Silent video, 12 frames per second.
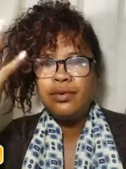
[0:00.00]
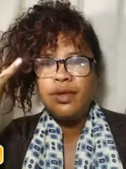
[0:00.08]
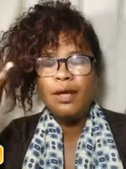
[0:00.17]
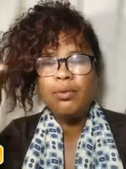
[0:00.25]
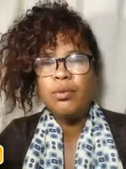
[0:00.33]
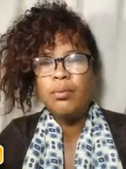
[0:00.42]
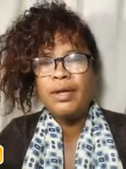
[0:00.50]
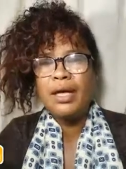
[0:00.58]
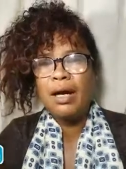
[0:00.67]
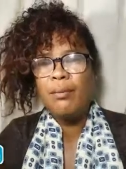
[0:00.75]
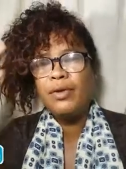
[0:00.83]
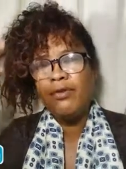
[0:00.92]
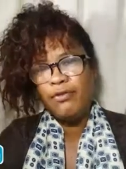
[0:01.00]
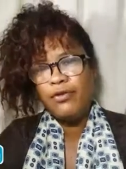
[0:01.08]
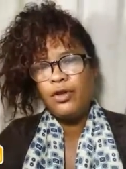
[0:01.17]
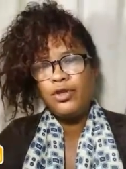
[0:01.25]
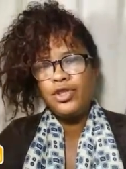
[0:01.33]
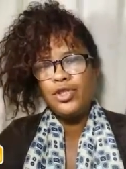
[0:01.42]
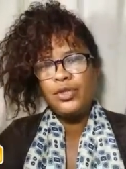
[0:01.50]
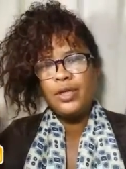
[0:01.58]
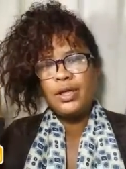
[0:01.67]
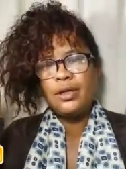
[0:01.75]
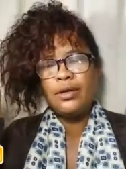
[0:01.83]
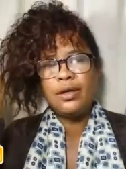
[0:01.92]
That will become the
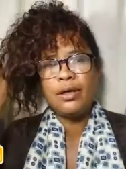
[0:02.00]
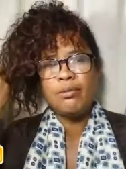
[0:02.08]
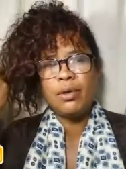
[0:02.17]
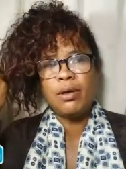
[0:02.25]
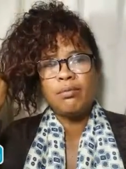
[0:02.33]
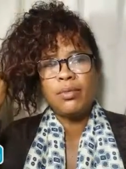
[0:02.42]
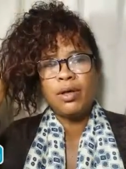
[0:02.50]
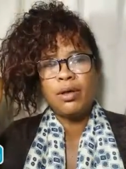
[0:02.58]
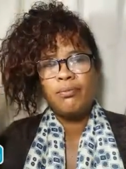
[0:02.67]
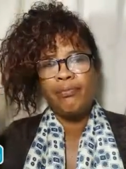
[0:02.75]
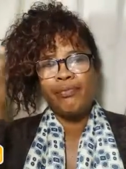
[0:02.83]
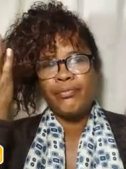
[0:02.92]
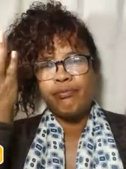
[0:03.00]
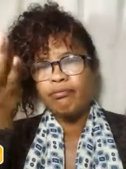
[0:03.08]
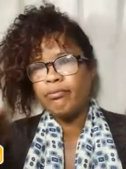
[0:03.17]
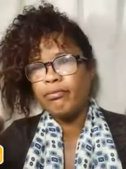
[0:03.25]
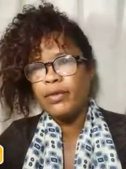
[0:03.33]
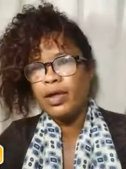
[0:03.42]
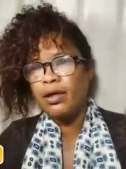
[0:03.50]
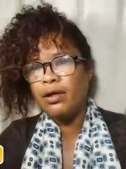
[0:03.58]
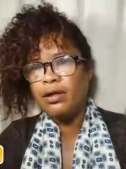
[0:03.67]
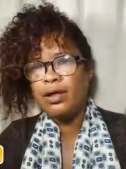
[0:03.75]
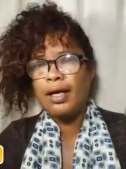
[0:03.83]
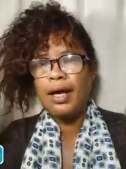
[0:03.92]
future um, um, um
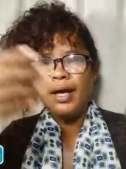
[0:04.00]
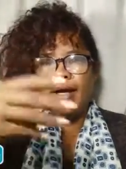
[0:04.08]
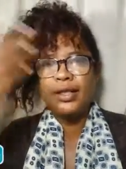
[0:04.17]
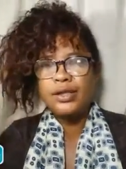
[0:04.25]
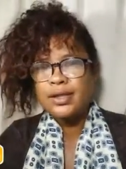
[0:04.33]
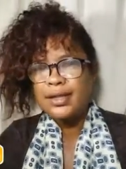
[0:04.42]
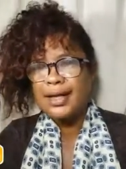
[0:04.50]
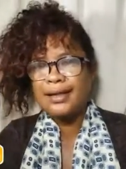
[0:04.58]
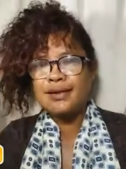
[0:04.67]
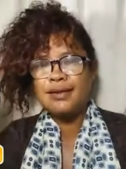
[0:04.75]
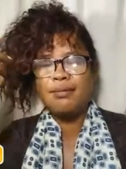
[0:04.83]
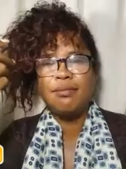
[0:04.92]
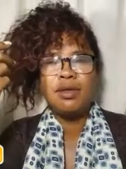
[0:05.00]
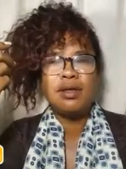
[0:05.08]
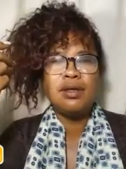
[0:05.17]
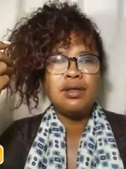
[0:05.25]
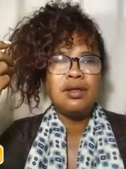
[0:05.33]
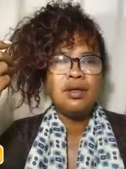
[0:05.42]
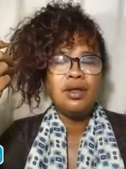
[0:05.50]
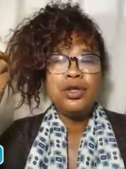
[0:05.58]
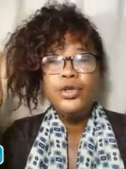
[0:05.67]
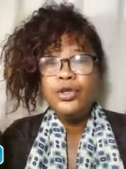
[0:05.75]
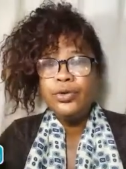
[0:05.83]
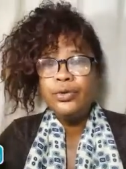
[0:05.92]
client, customer
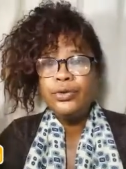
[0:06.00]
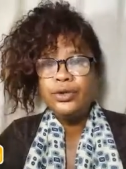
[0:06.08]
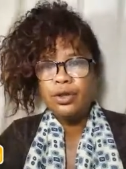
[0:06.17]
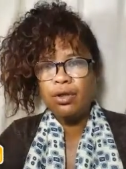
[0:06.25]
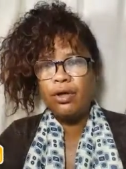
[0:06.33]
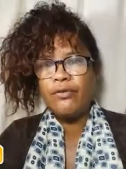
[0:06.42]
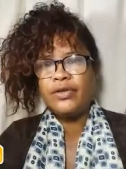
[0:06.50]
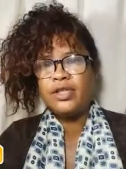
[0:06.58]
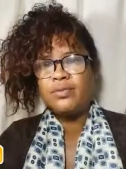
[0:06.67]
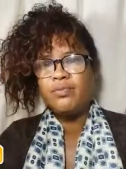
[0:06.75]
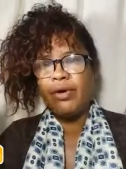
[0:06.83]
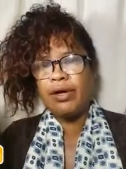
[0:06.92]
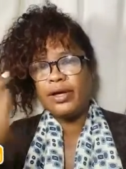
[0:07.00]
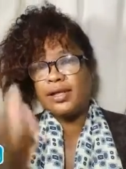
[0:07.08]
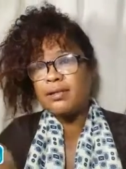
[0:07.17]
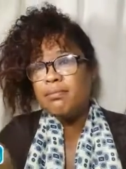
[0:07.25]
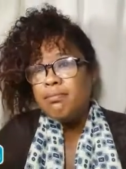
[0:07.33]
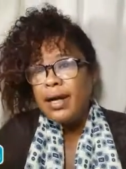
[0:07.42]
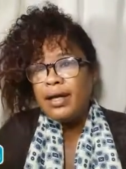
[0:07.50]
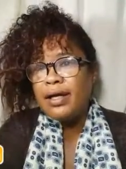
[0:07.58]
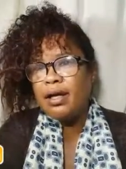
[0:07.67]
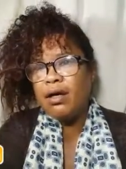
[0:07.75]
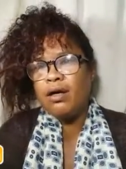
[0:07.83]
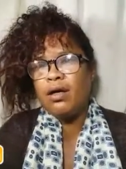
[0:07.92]
user of these products,
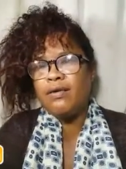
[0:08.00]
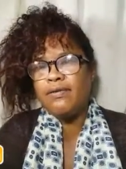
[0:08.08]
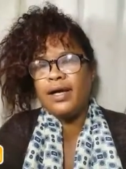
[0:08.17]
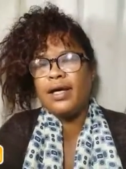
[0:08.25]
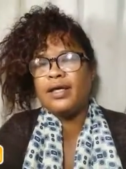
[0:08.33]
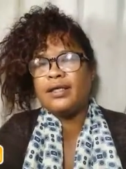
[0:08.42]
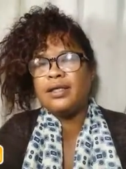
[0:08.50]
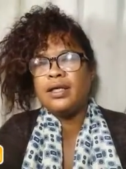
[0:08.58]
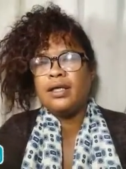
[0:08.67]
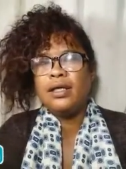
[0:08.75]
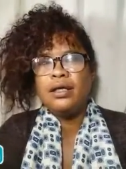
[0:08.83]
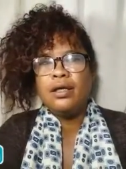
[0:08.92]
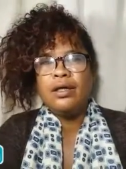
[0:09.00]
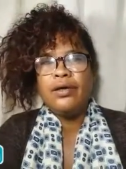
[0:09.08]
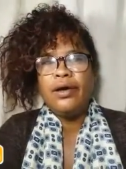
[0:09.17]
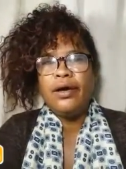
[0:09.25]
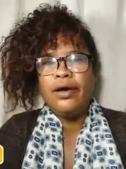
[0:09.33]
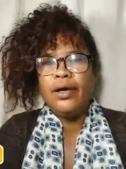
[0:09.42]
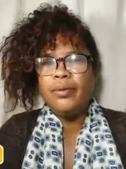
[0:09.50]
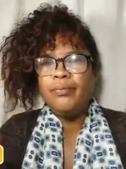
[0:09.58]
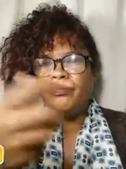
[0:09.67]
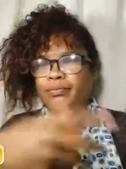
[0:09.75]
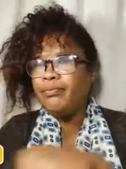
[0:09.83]
maker of it, um,